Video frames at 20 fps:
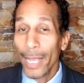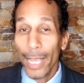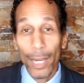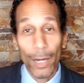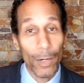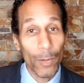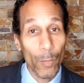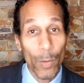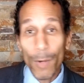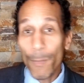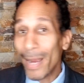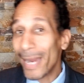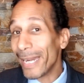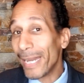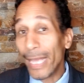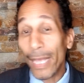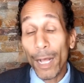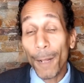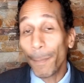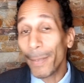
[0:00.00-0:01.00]
or one might
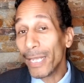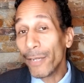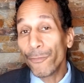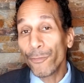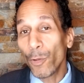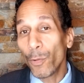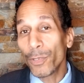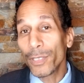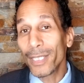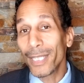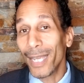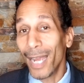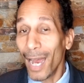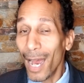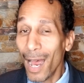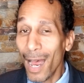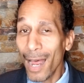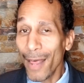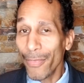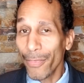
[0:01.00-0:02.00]
help influence the
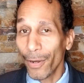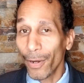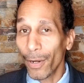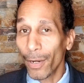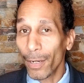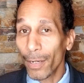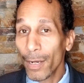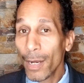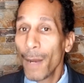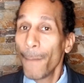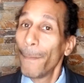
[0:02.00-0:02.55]
other,